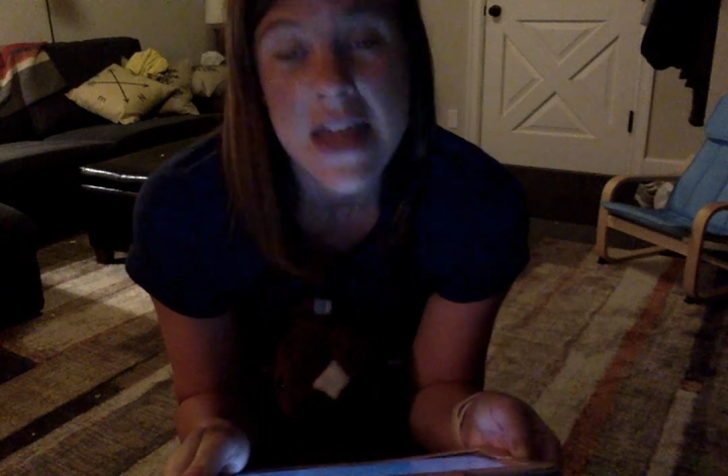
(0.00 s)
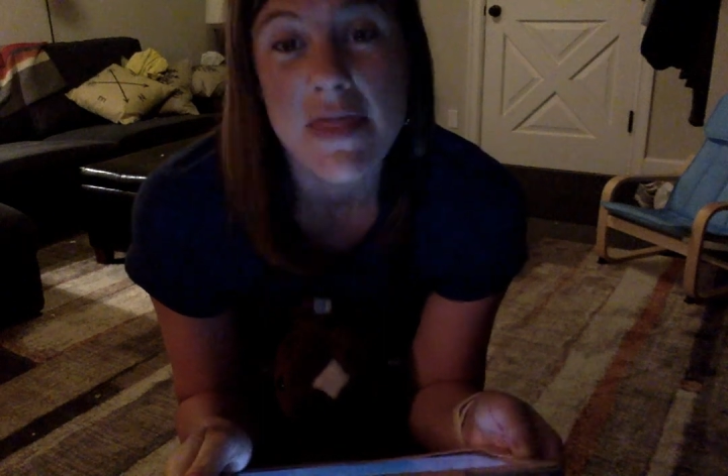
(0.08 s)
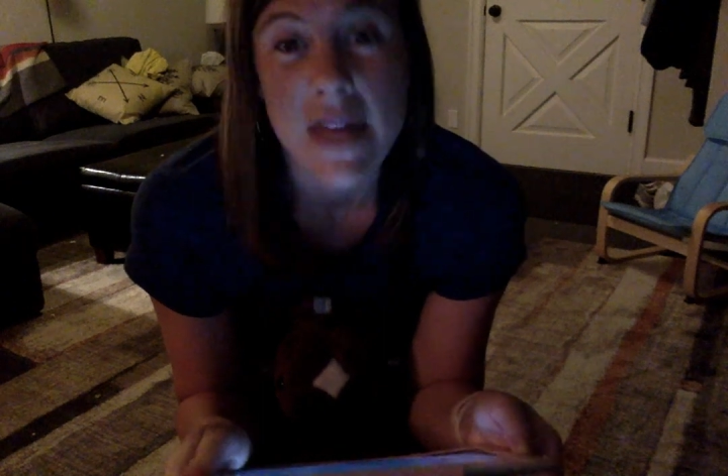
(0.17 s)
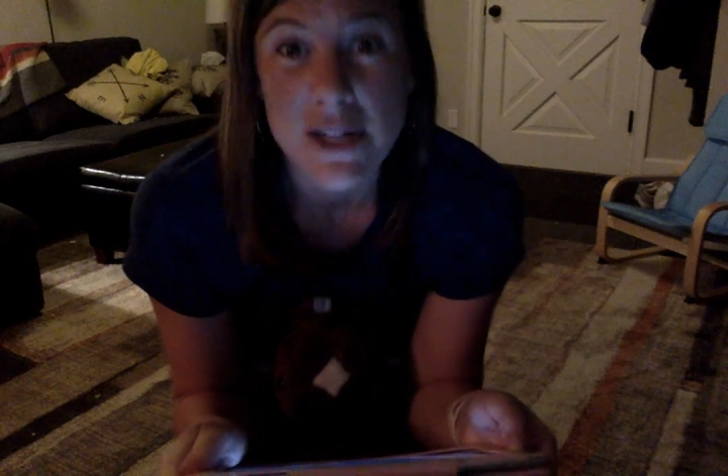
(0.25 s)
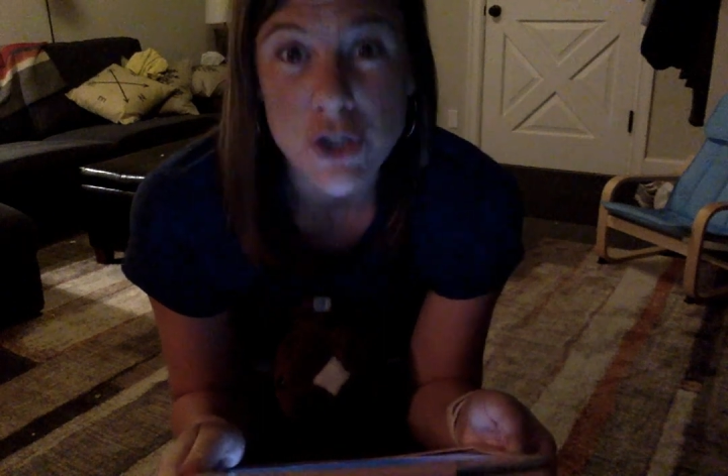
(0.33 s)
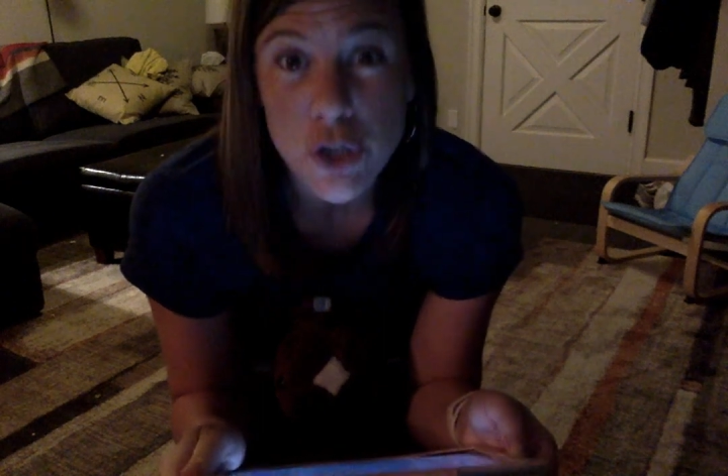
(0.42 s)

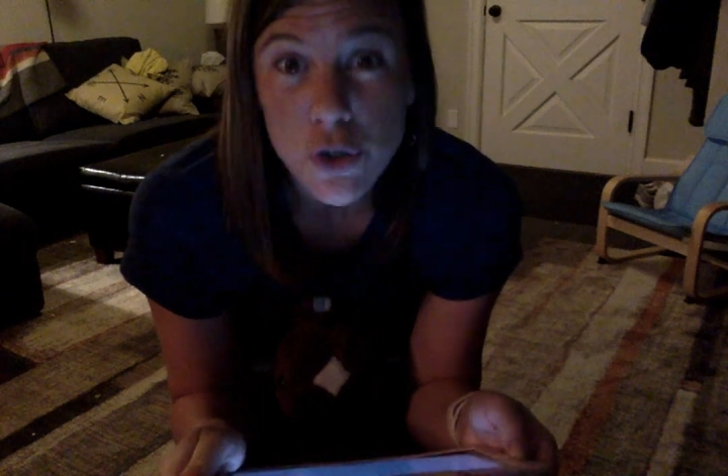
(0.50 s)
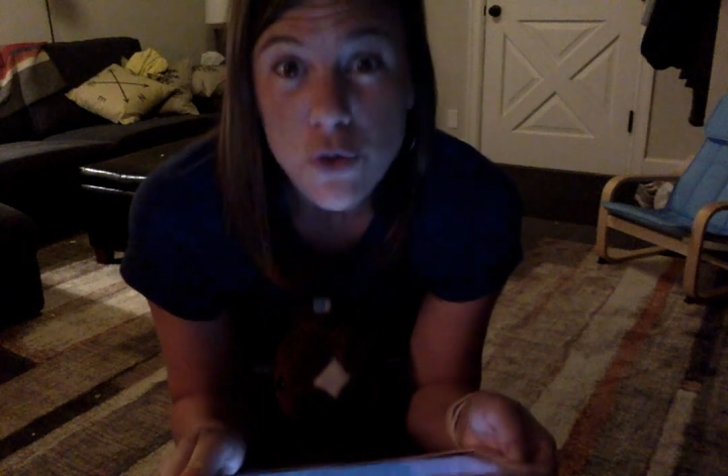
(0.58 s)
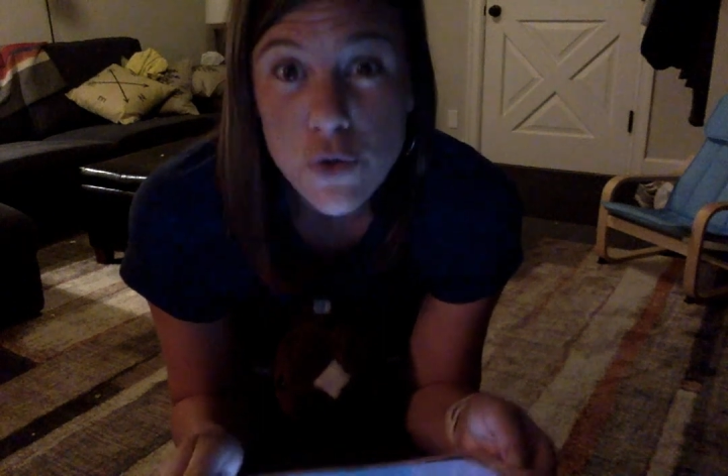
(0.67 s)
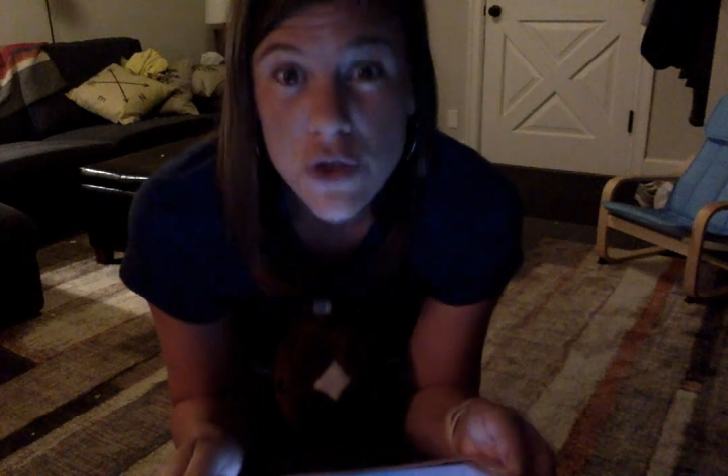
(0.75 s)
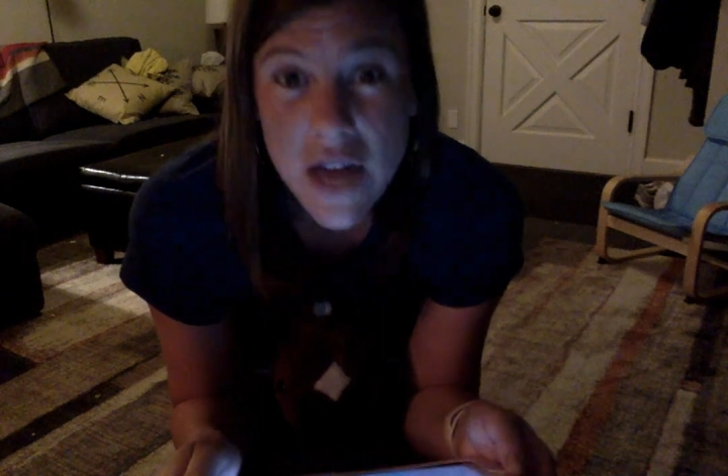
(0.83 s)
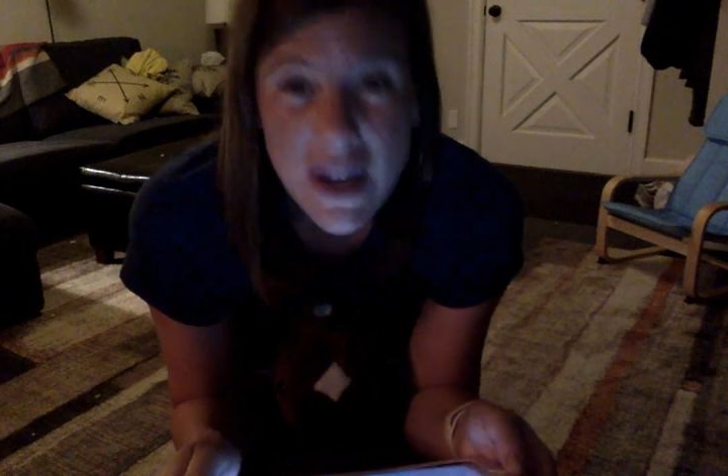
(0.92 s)
that
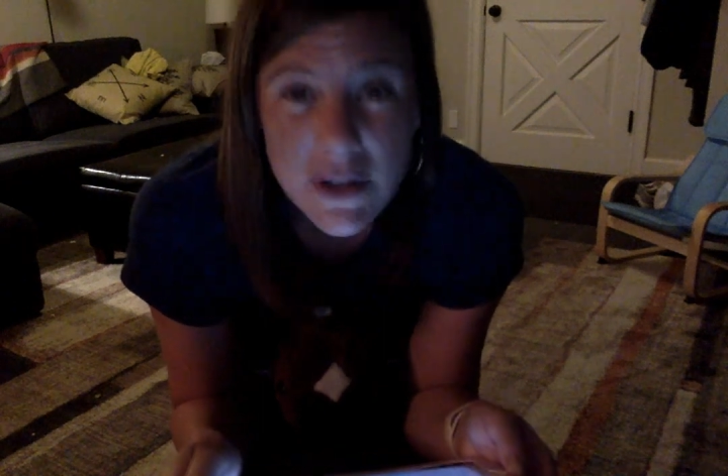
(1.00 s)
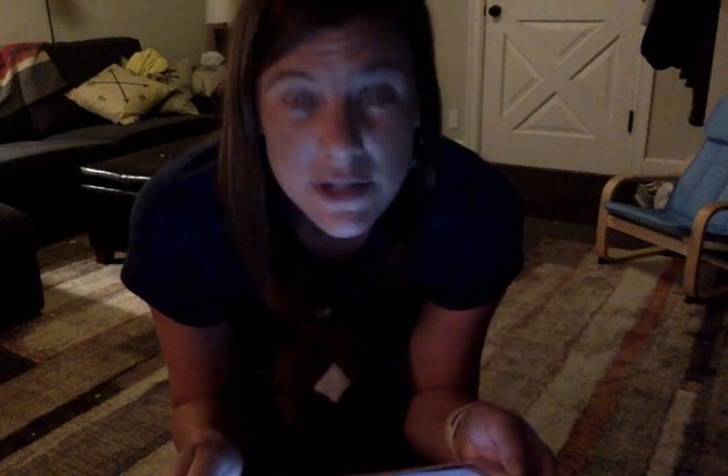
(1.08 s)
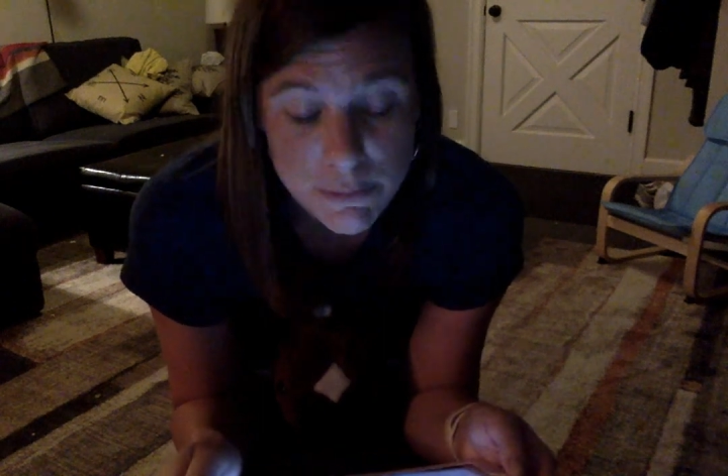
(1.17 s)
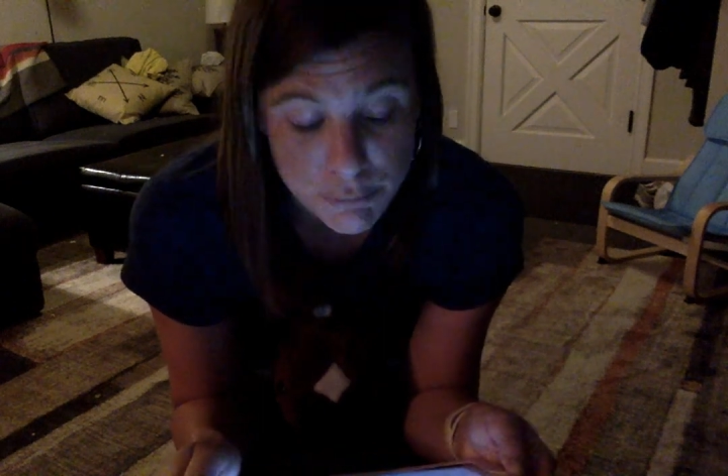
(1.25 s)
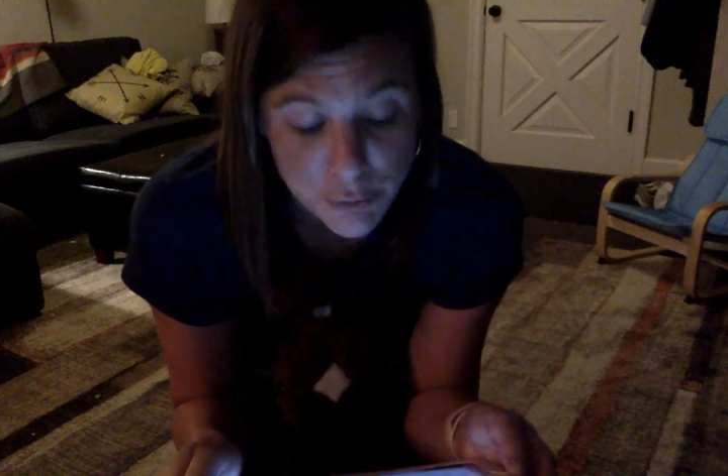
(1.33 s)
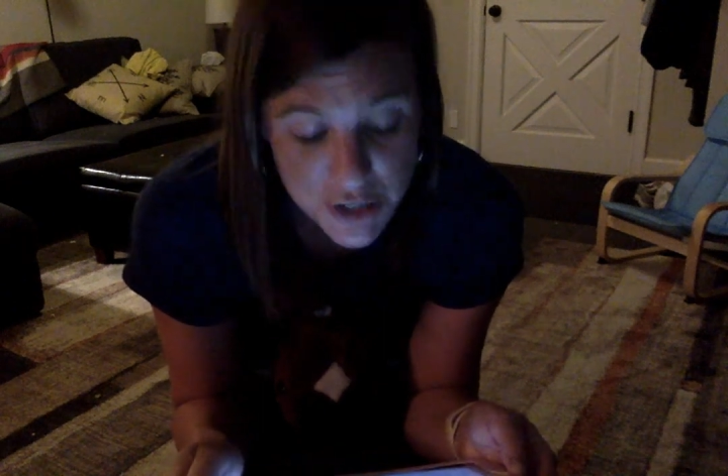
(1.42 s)

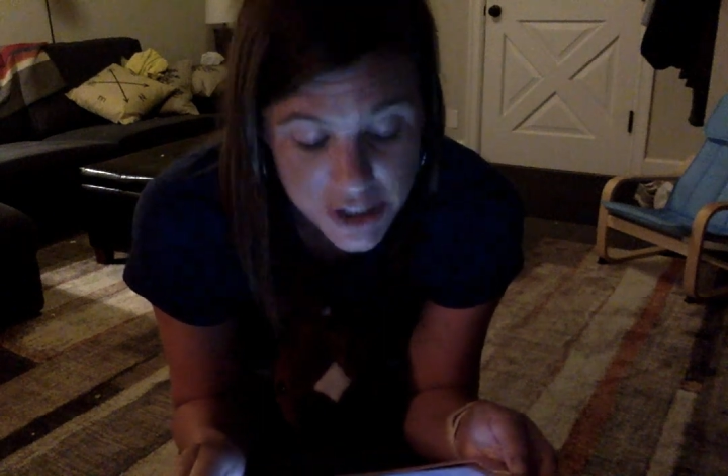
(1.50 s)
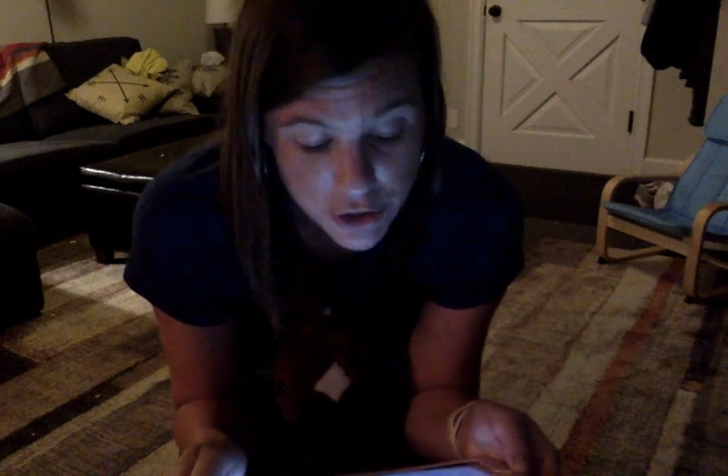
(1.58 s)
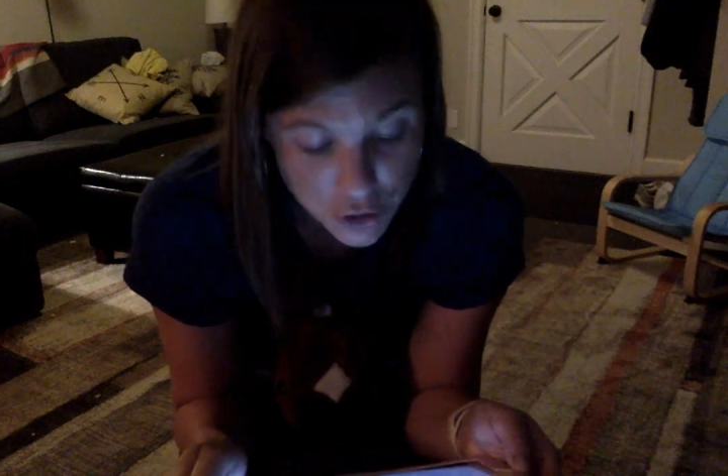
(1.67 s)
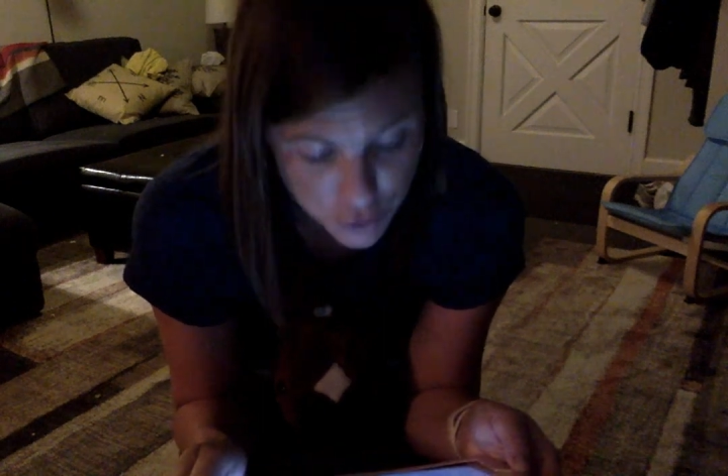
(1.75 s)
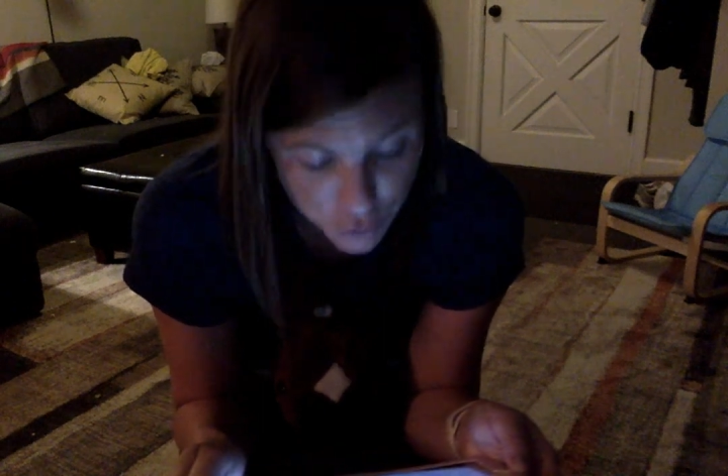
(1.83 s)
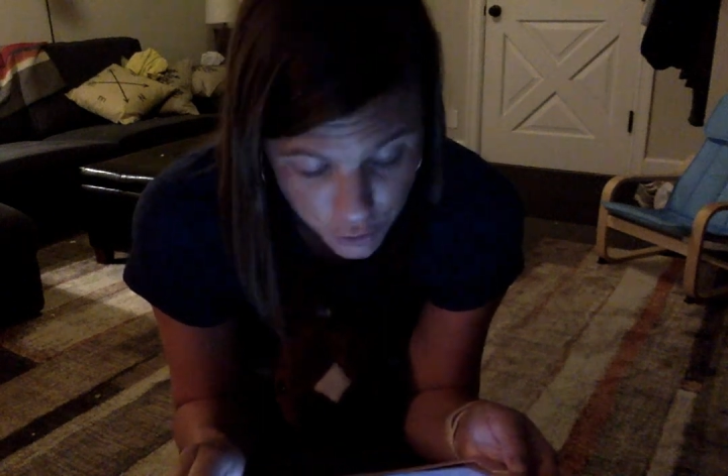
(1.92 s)
2,000 British
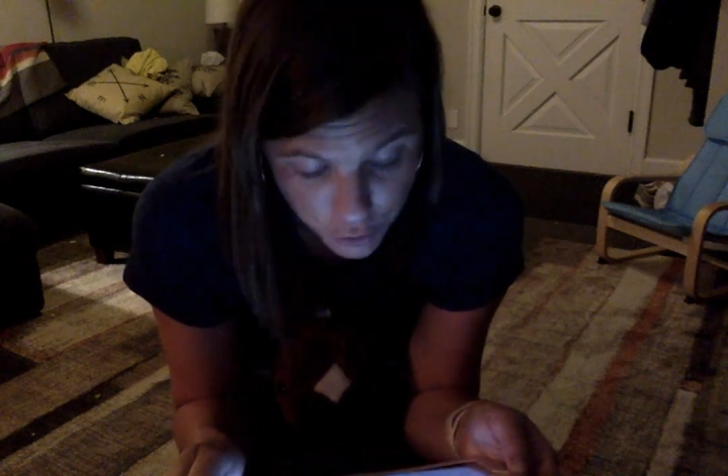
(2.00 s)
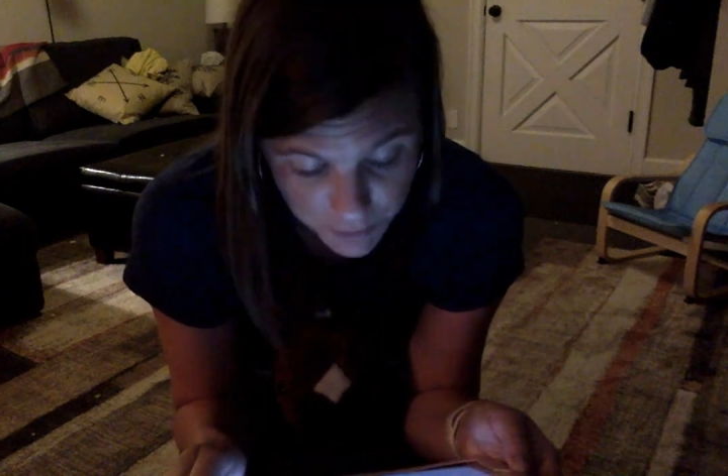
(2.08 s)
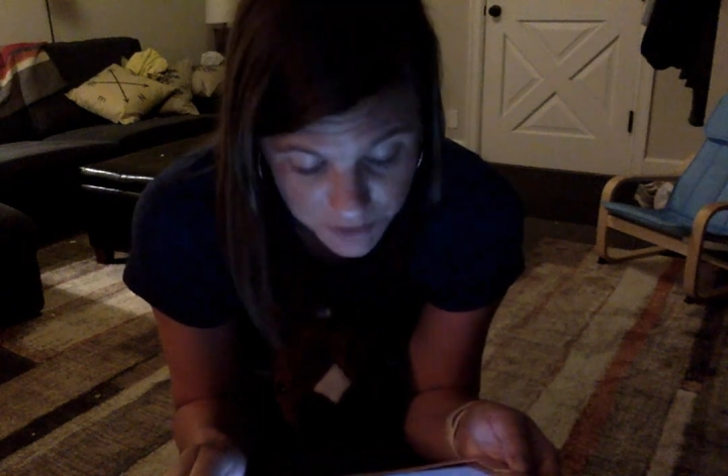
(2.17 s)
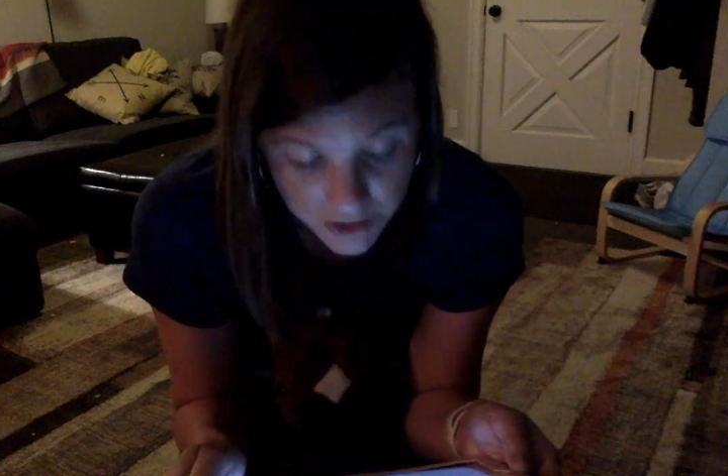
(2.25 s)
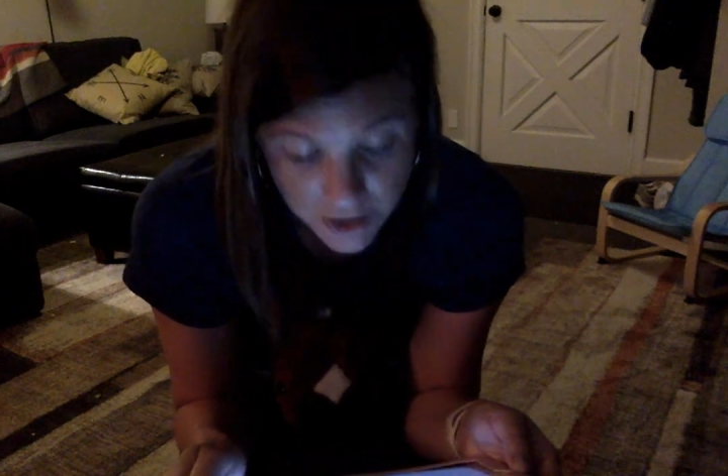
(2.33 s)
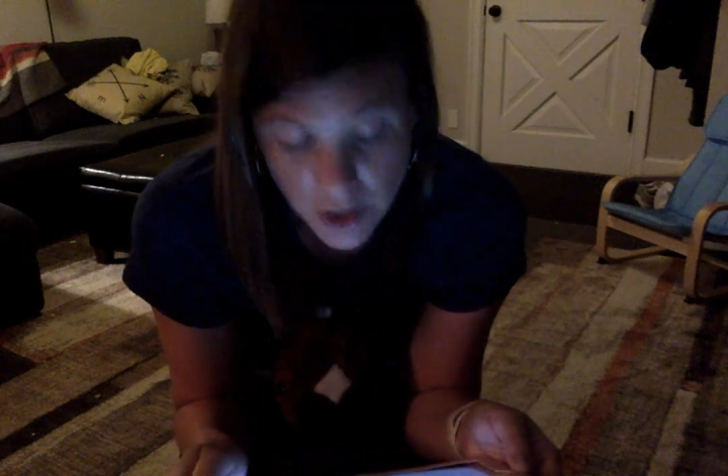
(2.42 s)
troops